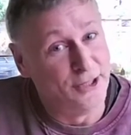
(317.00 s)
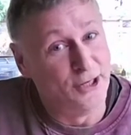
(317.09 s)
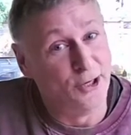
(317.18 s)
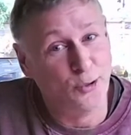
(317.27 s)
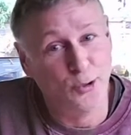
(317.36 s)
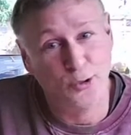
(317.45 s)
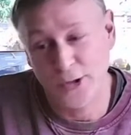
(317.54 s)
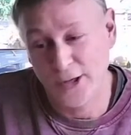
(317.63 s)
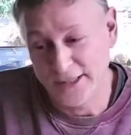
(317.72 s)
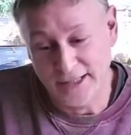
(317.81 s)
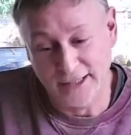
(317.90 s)
you know,
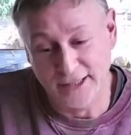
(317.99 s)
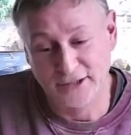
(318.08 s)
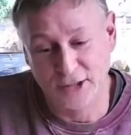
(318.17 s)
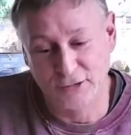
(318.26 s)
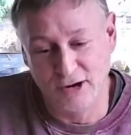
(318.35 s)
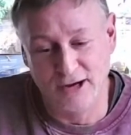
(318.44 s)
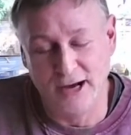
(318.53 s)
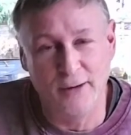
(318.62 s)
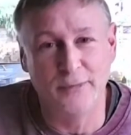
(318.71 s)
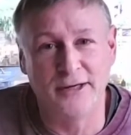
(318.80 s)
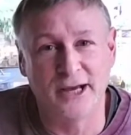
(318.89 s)
and he says, right,
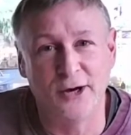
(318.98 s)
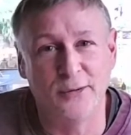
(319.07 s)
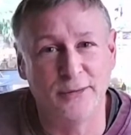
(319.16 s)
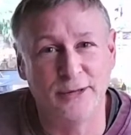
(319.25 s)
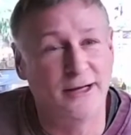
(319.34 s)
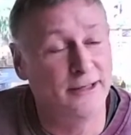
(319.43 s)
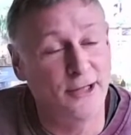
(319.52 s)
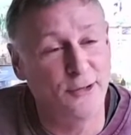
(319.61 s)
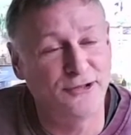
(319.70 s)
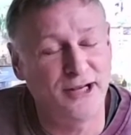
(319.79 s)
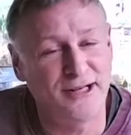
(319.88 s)
up we go, and we're like,
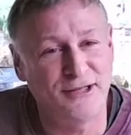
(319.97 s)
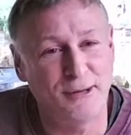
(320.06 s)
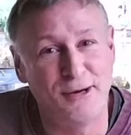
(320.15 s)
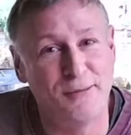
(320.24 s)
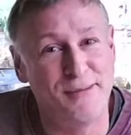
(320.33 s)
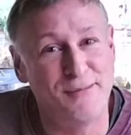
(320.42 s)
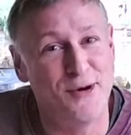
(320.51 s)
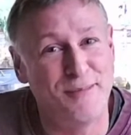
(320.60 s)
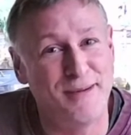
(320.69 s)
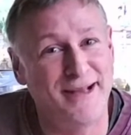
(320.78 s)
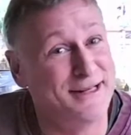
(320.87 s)
no, tell us a little bit
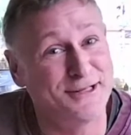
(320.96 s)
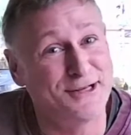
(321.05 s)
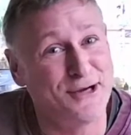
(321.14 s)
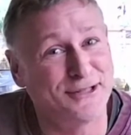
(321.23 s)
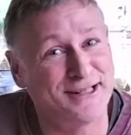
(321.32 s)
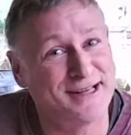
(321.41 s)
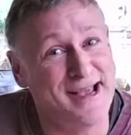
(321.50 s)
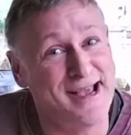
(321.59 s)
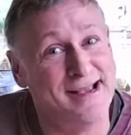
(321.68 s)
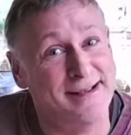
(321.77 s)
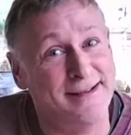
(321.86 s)
more about this Arctic
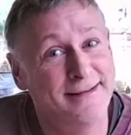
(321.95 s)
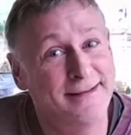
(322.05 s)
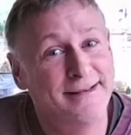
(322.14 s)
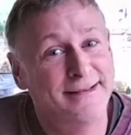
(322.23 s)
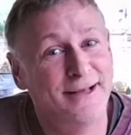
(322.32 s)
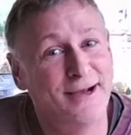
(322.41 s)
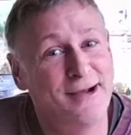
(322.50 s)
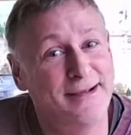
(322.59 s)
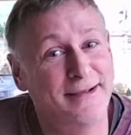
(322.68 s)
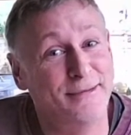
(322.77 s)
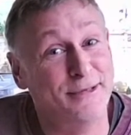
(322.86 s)
hare.
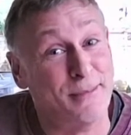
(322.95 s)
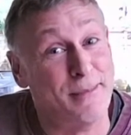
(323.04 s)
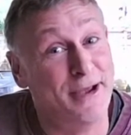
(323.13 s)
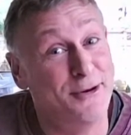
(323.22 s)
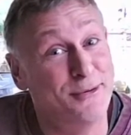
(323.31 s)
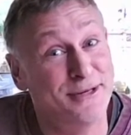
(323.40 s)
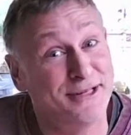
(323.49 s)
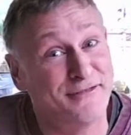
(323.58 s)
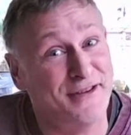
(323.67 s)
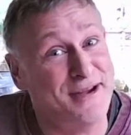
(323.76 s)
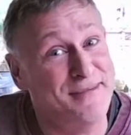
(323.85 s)
Was it male? Was
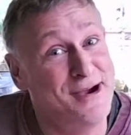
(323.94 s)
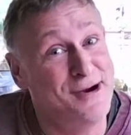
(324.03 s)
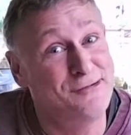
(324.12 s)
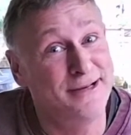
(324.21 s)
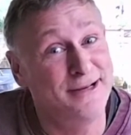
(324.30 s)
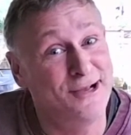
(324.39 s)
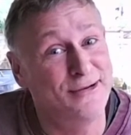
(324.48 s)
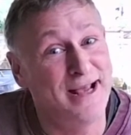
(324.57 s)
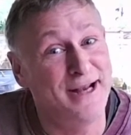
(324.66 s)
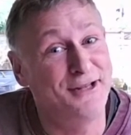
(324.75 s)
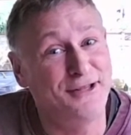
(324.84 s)
it female? You
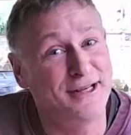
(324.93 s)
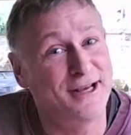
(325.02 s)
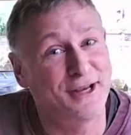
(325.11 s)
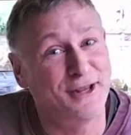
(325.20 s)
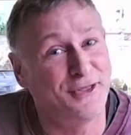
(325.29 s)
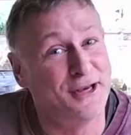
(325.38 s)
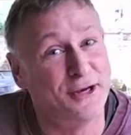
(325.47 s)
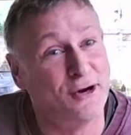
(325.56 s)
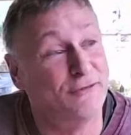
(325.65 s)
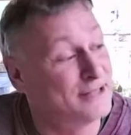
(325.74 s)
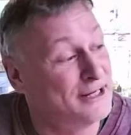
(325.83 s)
know, anything you can
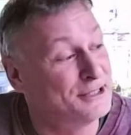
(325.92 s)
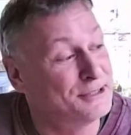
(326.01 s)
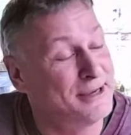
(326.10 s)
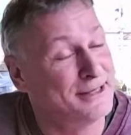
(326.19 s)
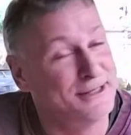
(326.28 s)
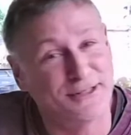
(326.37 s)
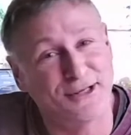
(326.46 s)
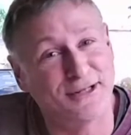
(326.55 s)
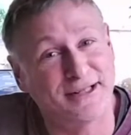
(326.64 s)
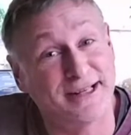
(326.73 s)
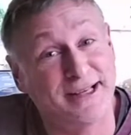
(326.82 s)
think of. Tell us about this
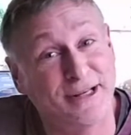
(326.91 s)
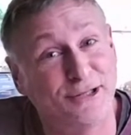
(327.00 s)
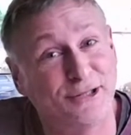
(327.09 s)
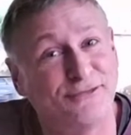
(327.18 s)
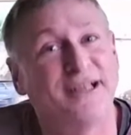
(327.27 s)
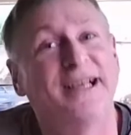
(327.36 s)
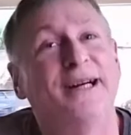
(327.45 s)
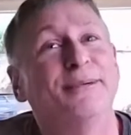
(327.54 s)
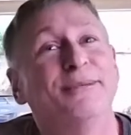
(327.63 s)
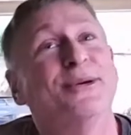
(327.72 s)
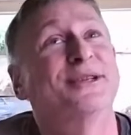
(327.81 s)
Arctic hare just for a
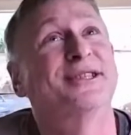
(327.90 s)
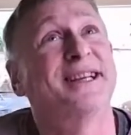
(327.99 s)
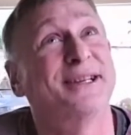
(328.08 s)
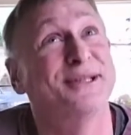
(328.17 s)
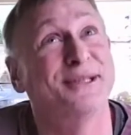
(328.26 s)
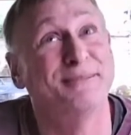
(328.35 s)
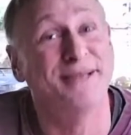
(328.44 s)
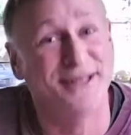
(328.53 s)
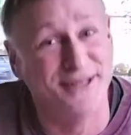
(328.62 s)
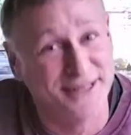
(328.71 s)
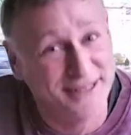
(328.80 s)
couple more seconds would
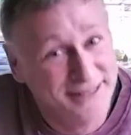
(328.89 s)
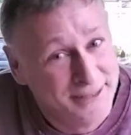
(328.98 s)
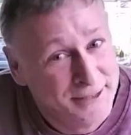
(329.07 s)
be good.